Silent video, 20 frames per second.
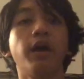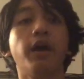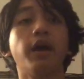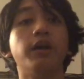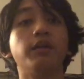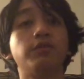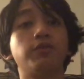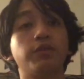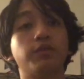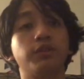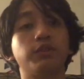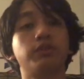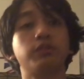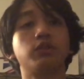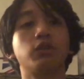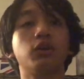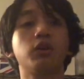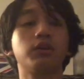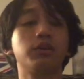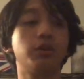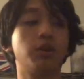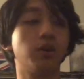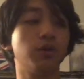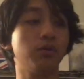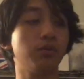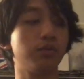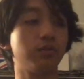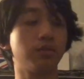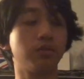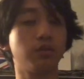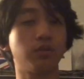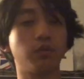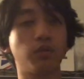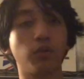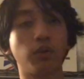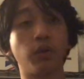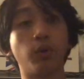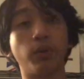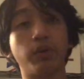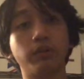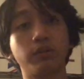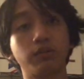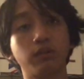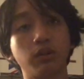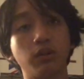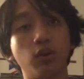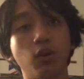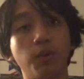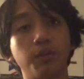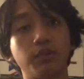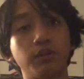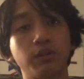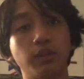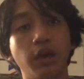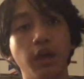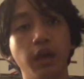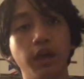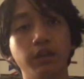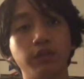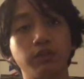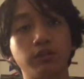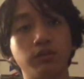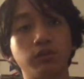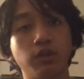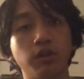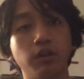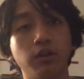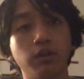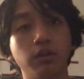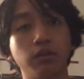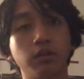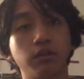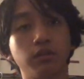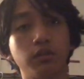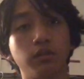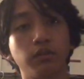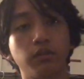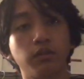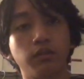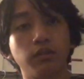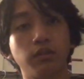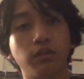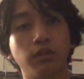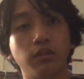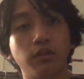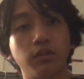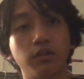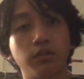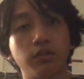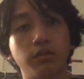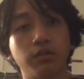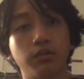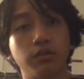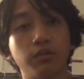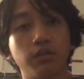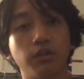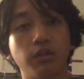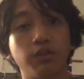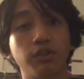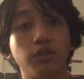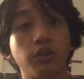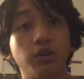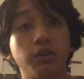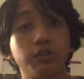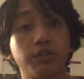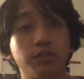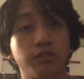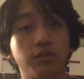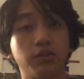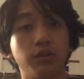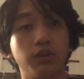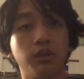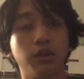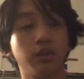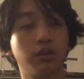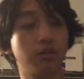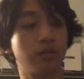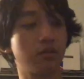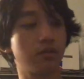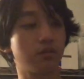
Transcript: And for the third note, we're going to go up to the A string, the third string,